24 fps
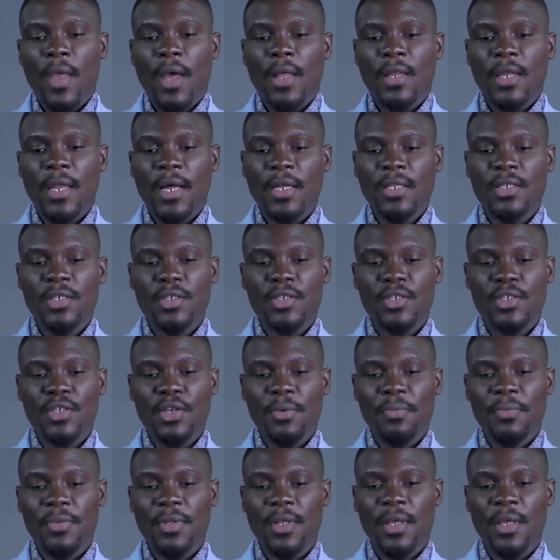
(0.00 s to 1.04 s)
That is
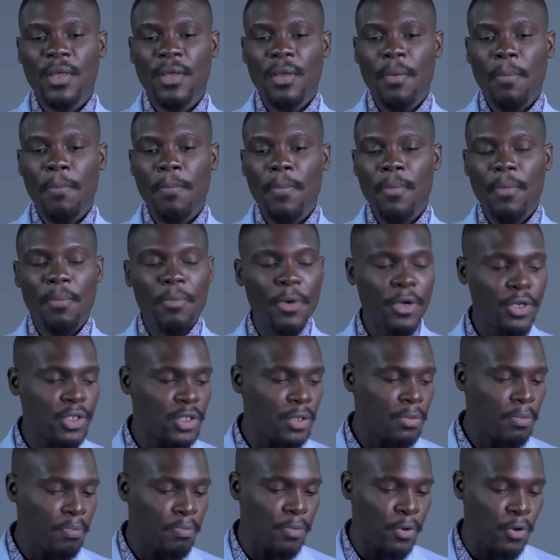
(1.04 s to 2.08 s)
something,
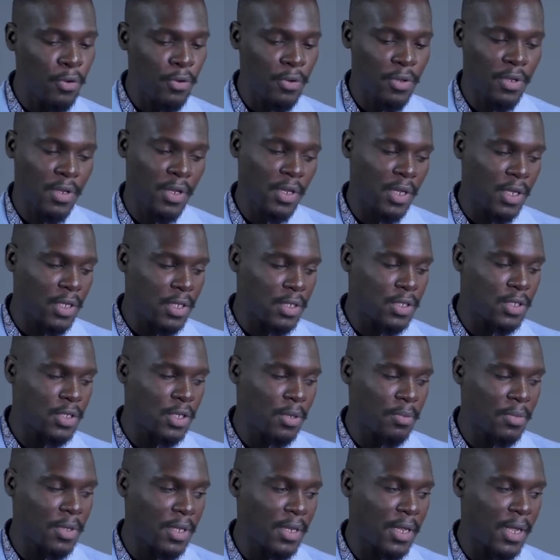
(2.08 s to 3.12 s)
merging both is
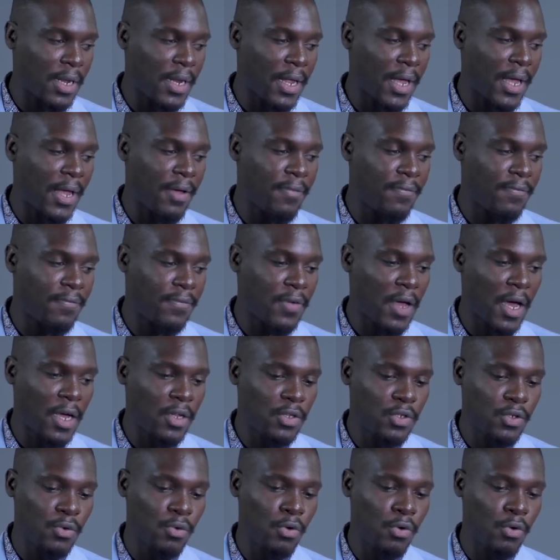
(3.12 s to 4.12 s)
something that I have had to